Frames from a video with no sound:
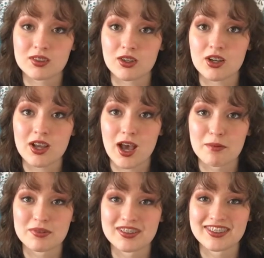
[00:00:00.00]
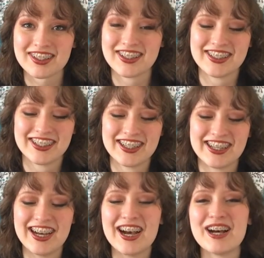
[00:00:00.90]
Could happen.
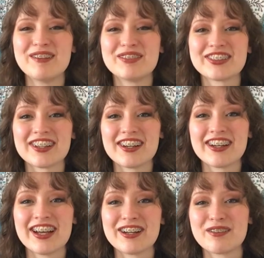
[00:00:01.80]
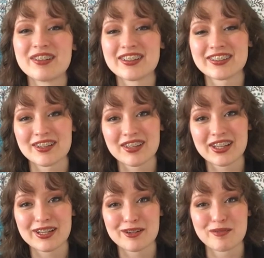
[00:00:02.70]
I'm sorry, I don't want to sound
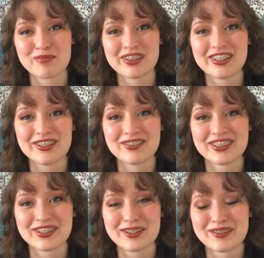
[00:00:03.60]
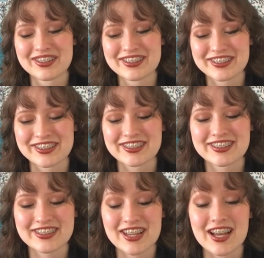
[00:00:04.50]
like I don't believe in you. It's
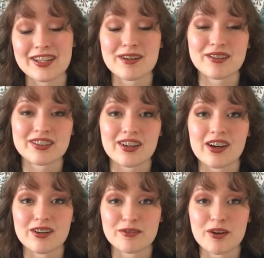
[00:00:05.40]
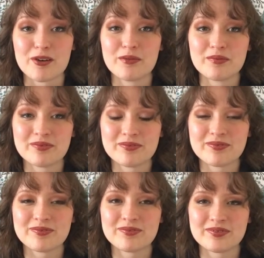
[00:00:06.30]
just, I know it's a hard road.
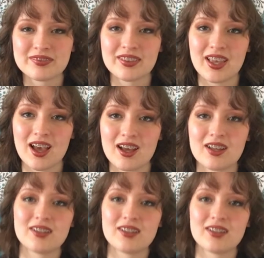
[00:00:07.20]
Yeah.